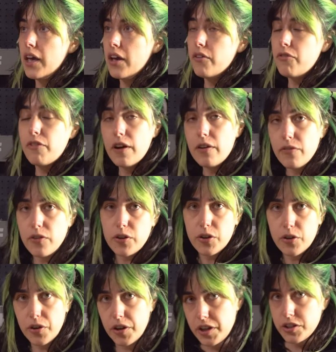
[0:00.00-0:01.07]
If ever
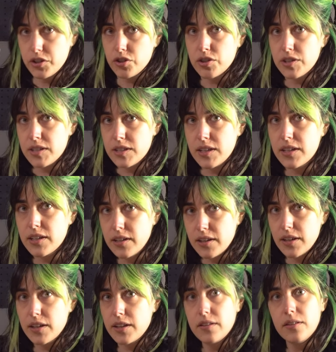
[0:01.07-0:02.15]
you're interested
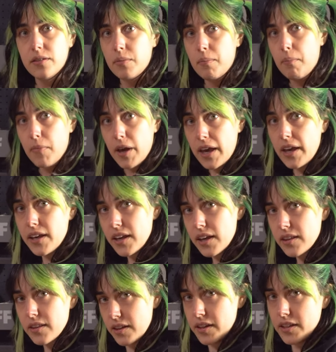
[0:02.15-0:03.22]
in
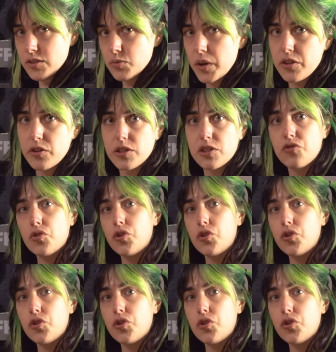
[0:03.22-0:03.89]
making these, whether it's